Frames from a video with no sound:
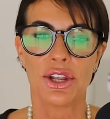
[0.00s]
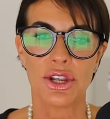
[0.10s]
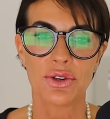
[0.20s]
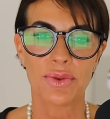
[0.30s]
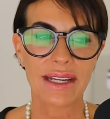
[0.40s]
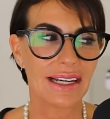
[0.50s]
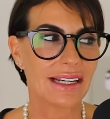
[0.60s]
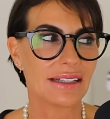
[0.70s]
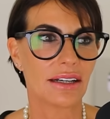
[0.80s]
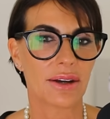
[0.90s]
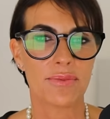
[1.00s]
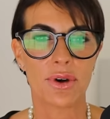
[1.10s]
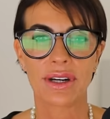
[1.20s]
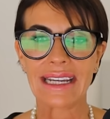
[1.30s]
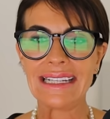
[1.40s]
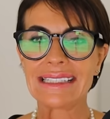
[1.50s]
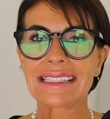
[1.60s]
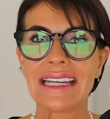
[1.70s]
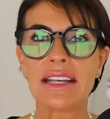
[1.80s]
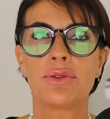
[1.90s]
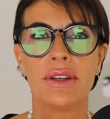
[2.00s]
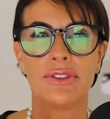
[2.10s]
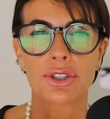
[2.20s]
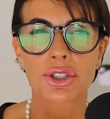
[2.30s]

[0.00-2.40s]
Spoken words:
you will more in sync with your